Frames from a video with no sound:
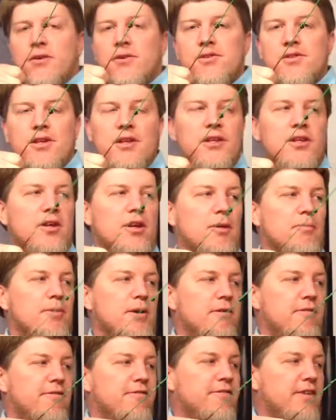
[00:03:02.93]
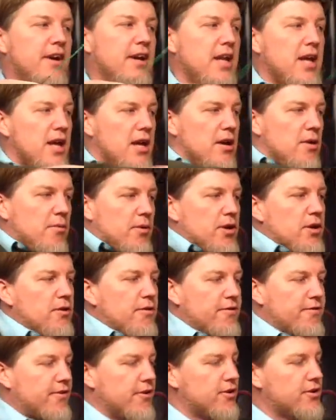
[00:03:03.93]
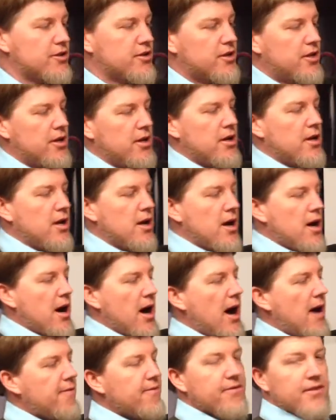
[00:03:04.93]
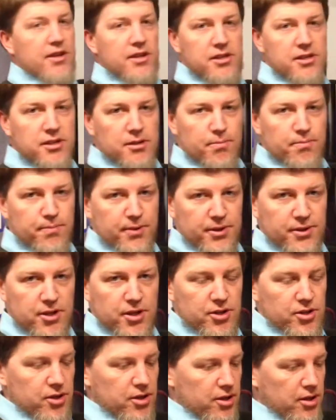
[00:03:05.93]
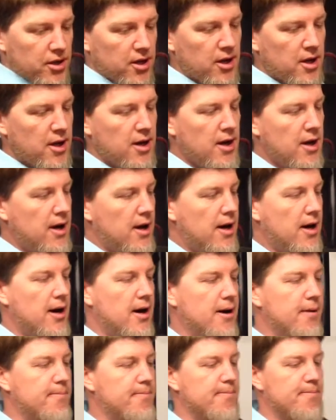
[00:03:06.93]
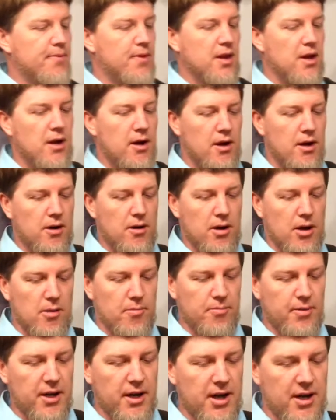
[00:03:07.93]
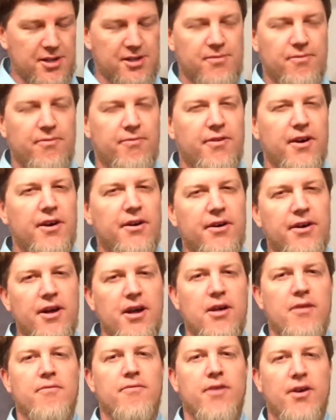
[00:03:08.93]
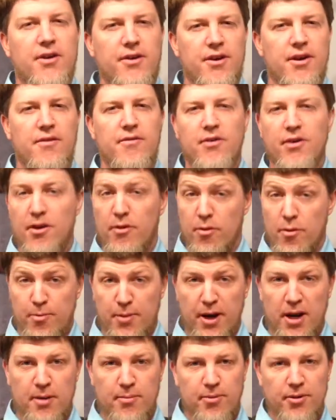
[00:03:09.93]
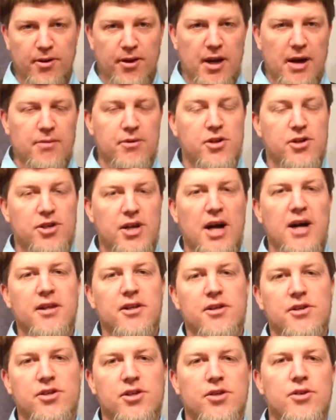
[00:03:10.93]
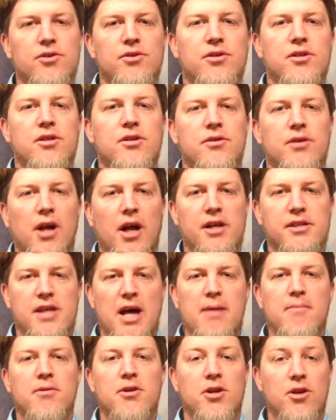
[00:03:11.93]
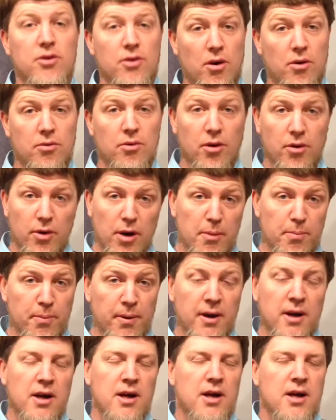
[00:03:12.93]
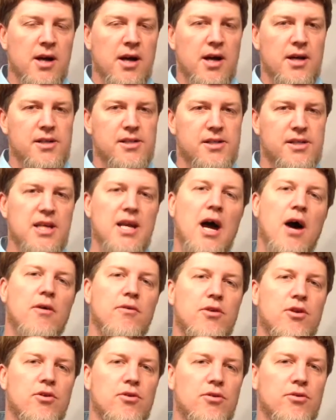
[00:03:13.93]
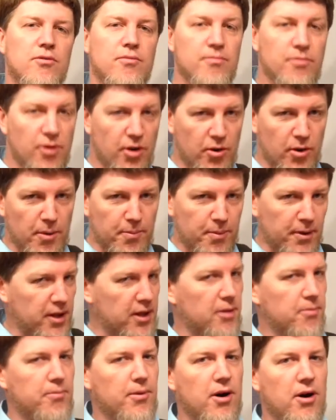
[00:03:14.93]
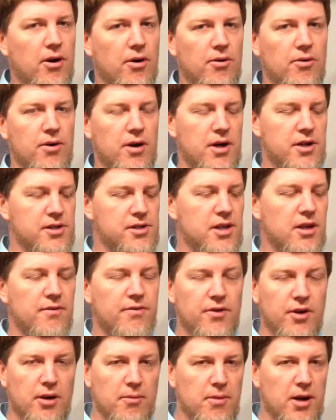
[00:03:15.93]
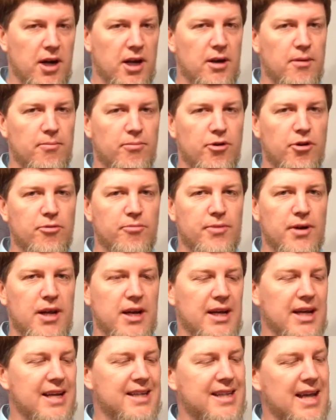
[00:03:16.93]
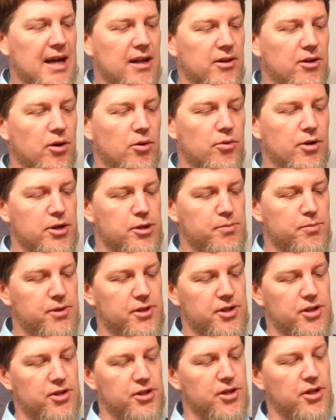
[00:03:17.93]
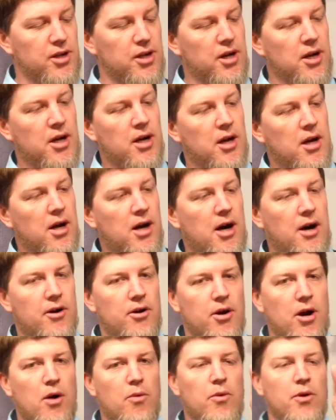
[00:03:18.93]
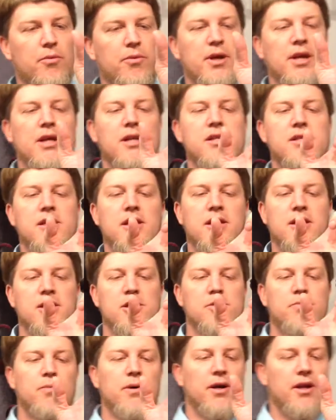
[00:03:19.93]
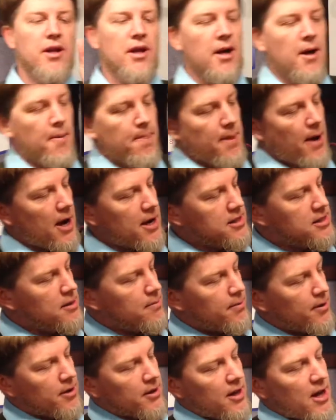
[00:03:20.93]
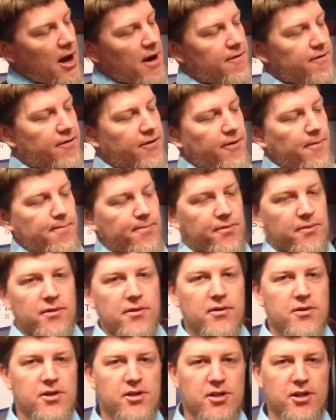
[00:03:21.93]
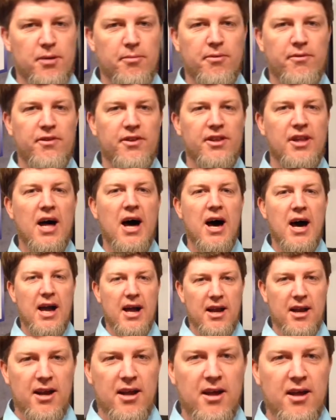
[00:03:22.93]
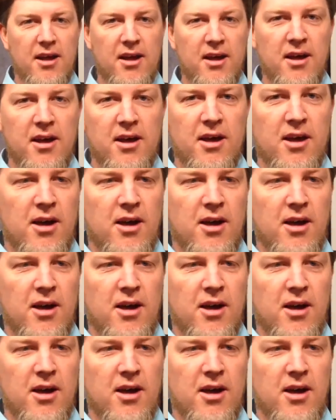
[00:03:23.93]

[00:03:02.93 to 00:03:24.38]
feels a little bit funny when you first have this position, but it's very, very, very repeatable. And I would challenge you to examine your own grip and see how you're gripping the bow and see if you can make an improvement and get that low wrist position. I don't know how well we can see this, but I typically have just a little bit of a line